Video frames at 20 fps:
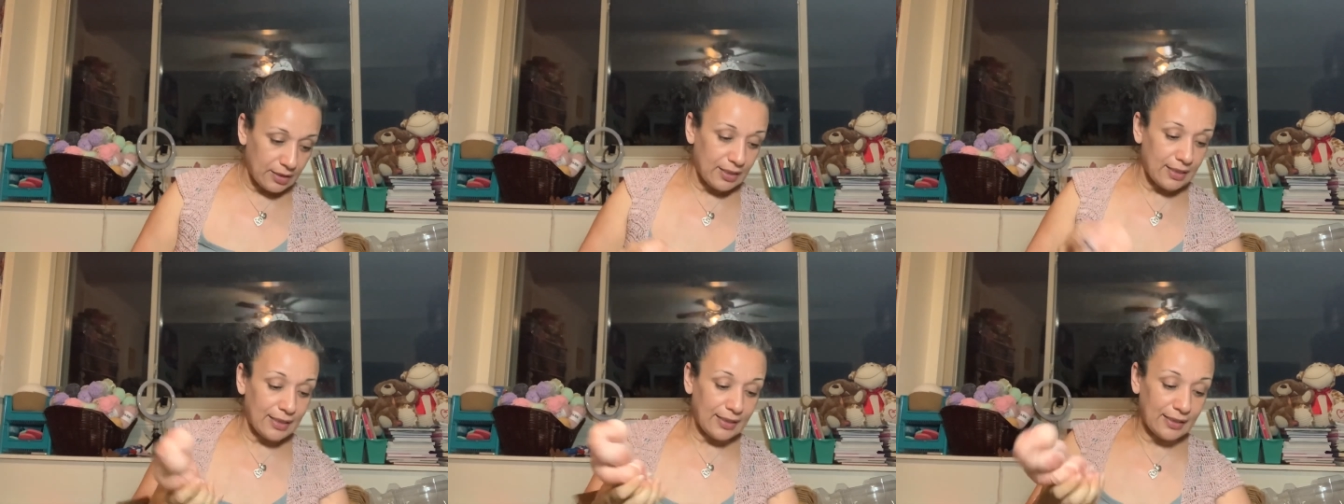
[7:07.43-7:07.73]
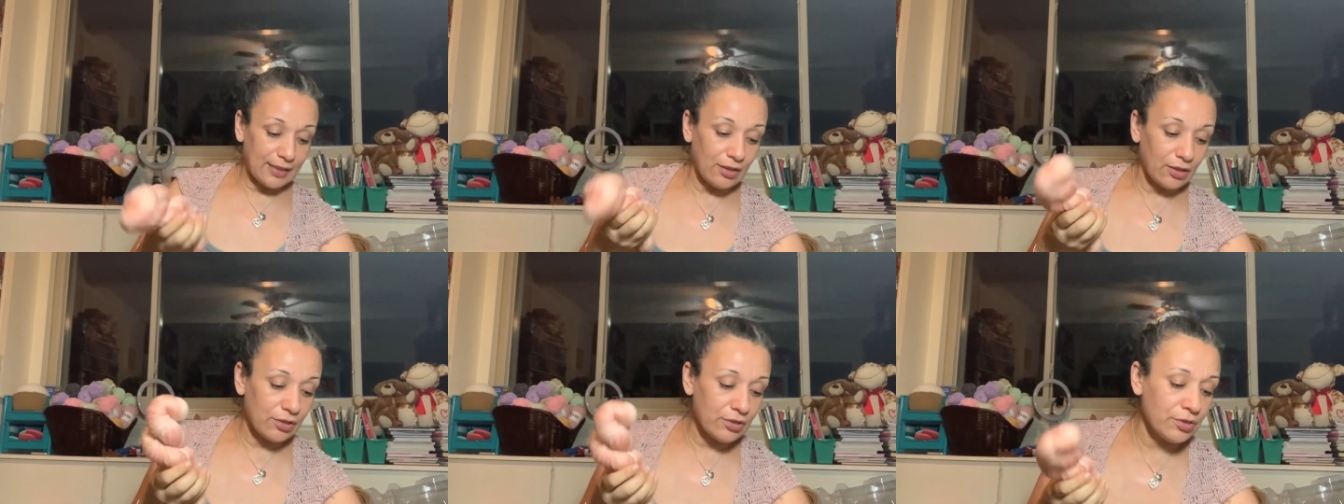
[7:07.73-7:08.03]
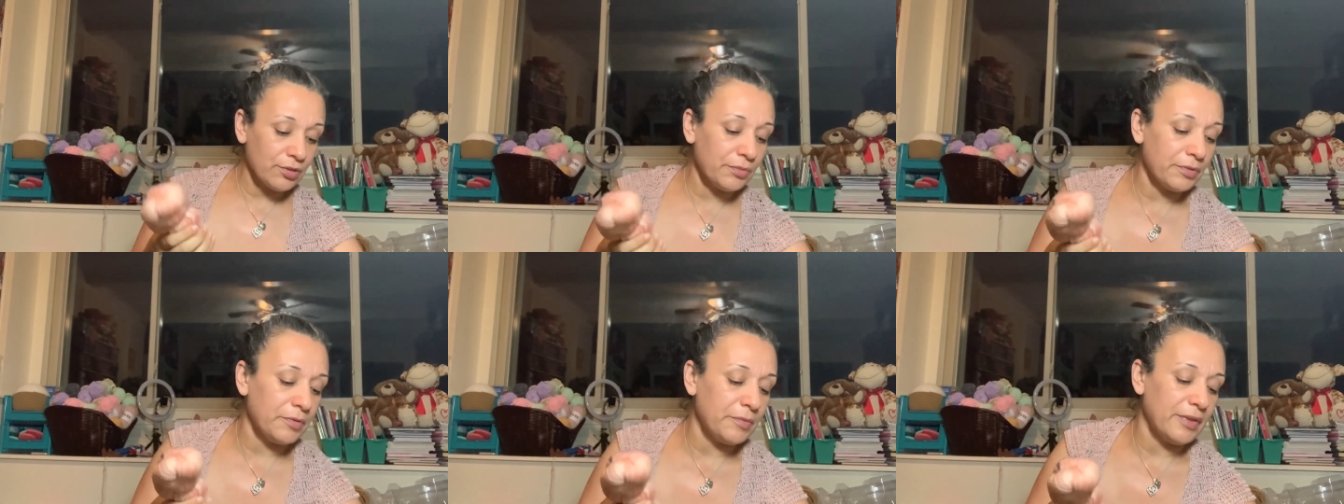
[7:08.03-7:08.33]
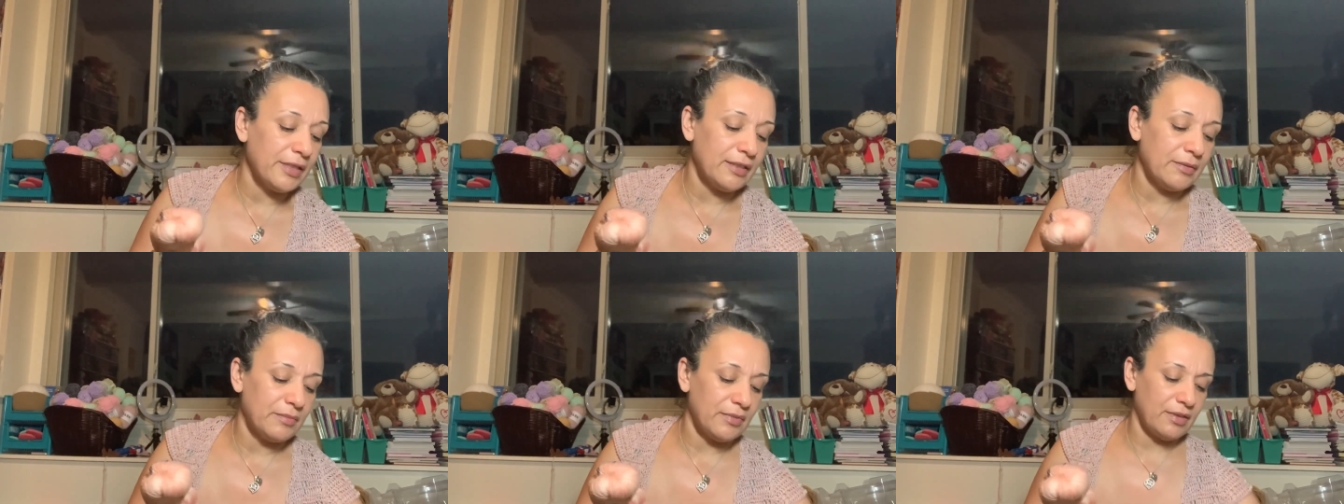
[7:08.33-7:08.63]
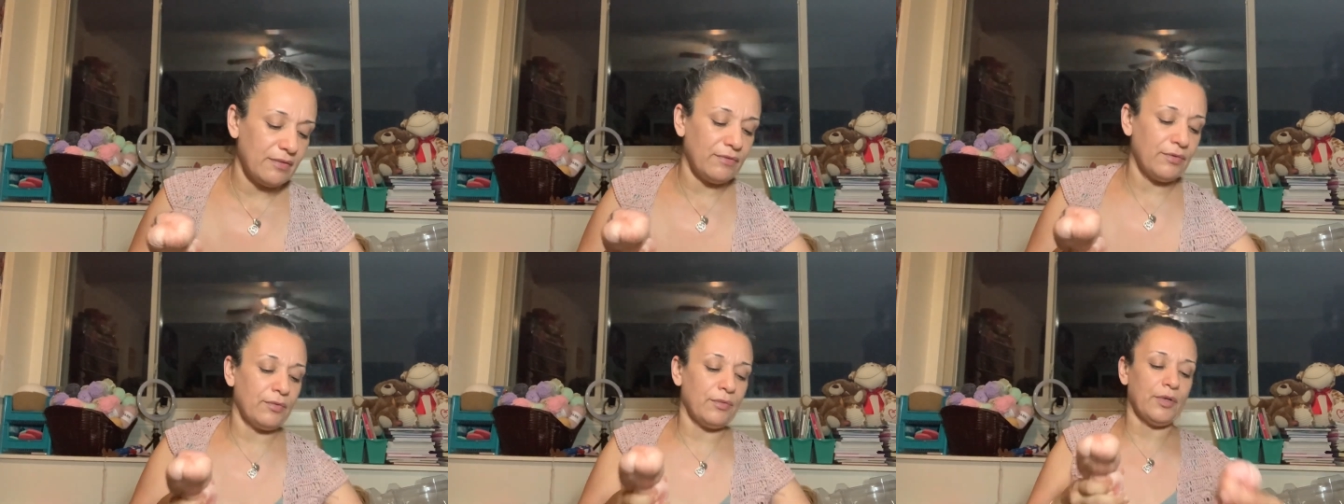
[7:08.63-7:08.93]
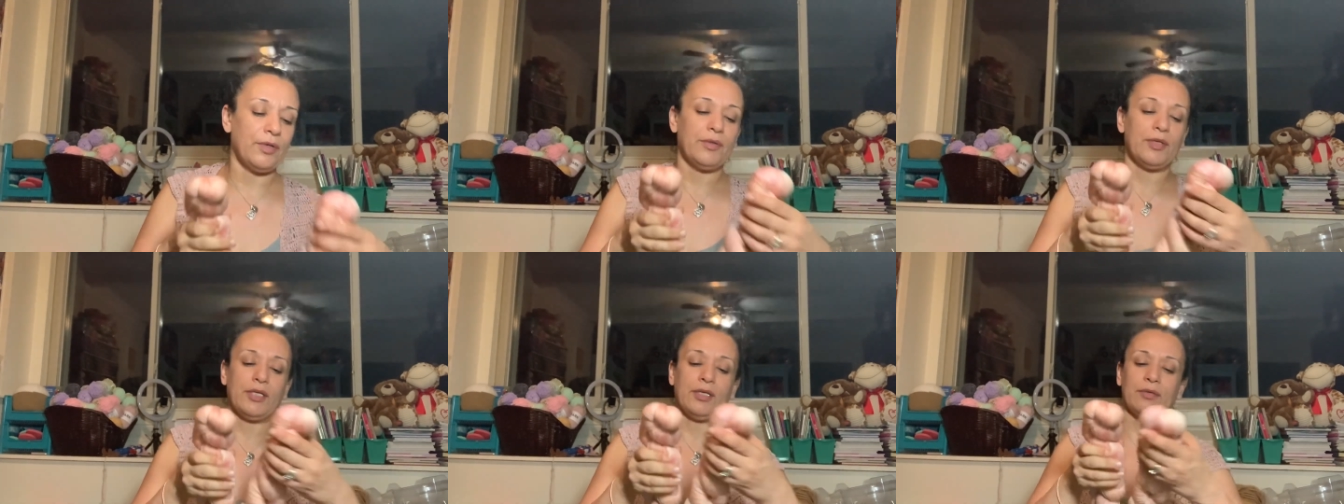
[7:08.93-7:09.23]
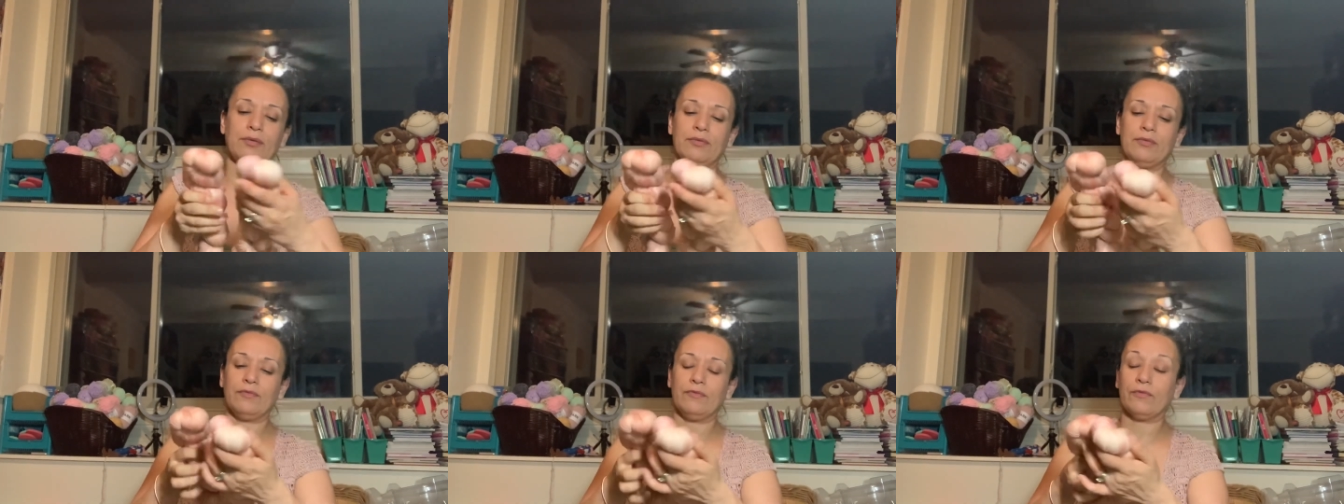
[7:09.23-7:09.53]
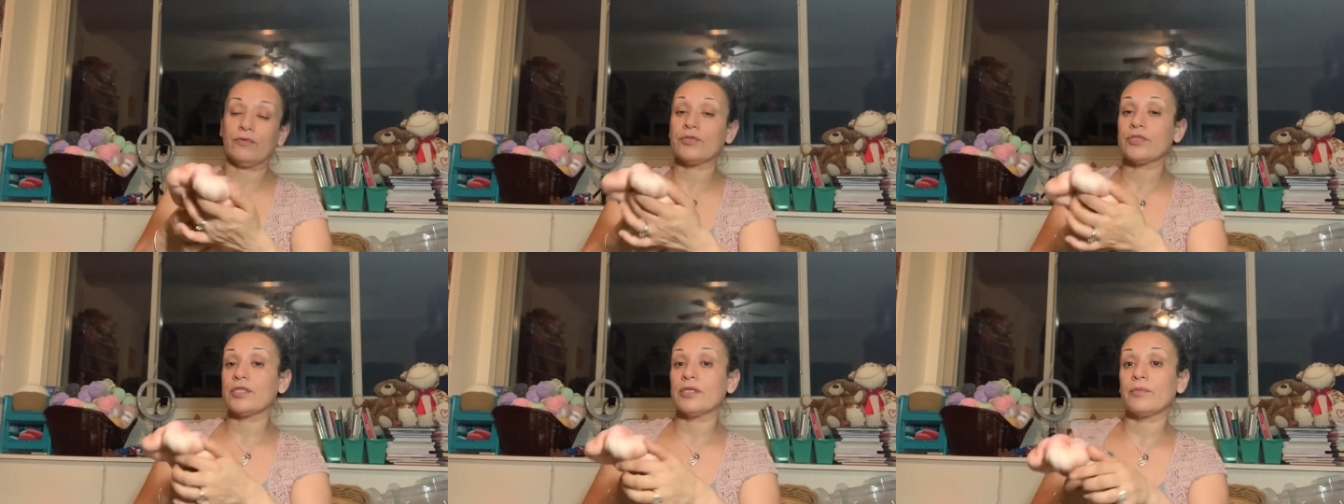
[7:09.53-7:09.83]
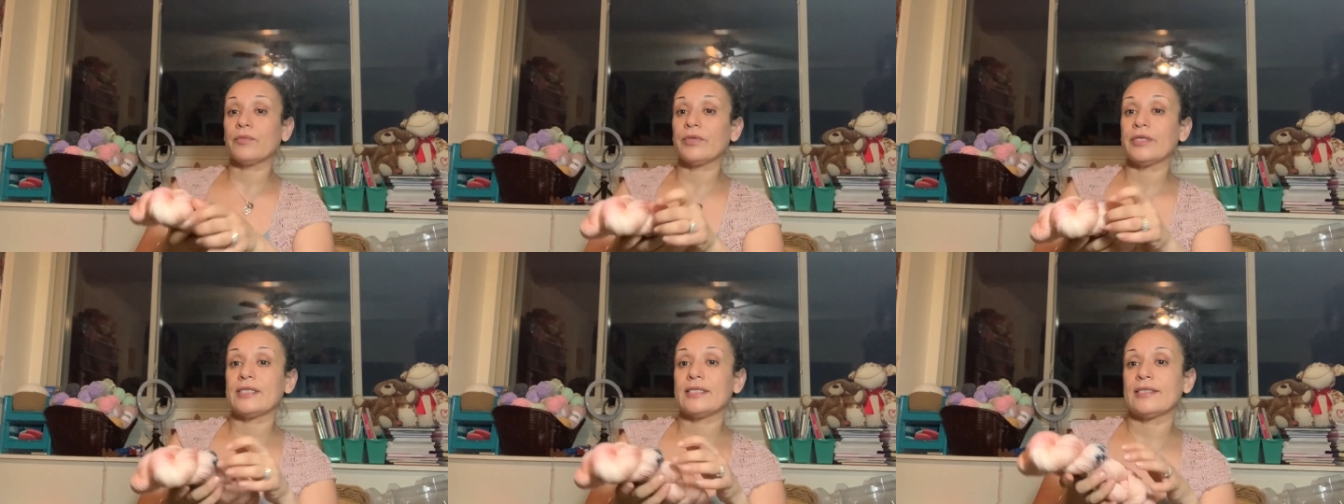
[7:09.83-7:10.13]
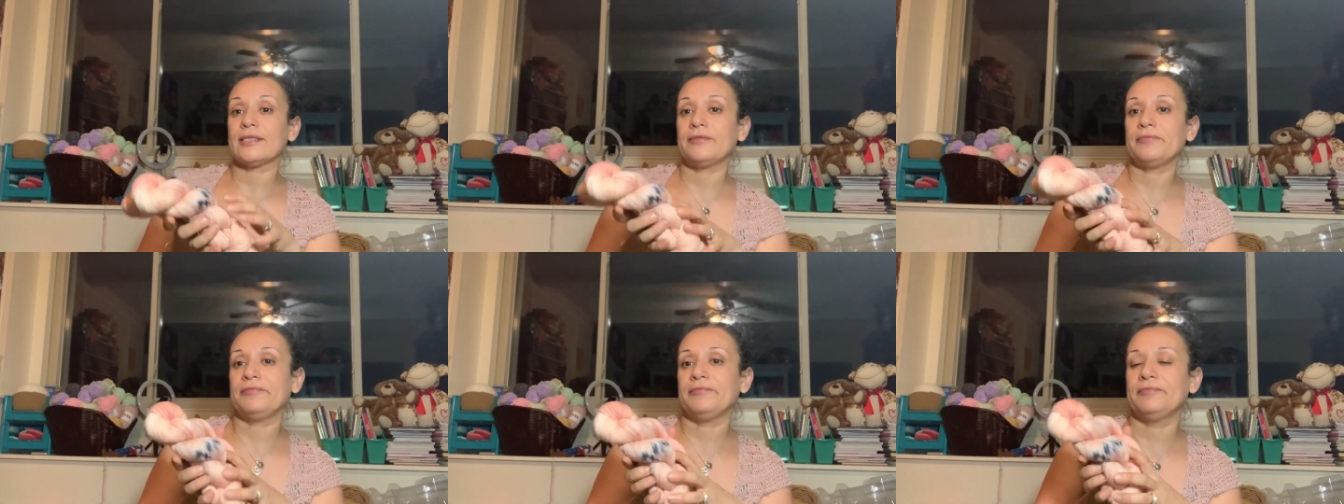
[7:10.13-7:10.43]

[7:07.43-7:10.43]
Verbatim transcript: And it also reminded me of the rodeo for some reason.